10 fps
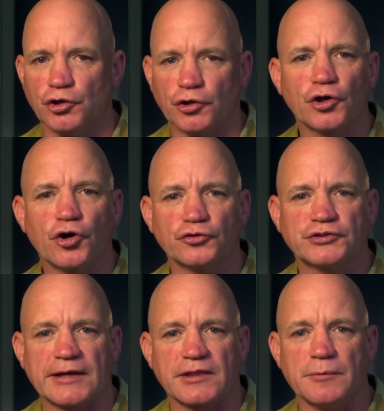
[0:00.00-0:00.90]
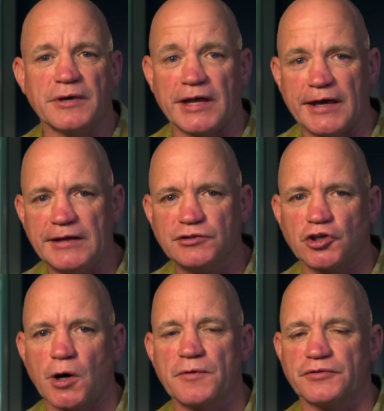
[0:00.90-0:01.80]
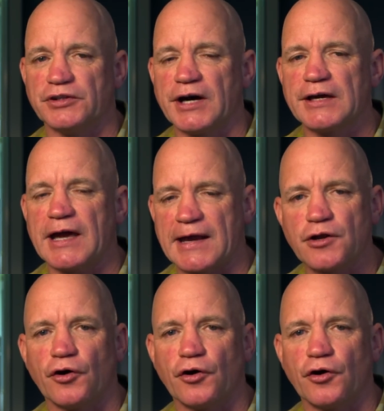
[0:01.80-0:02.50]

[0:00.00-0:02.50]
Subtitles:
You can contact them at any time of the day and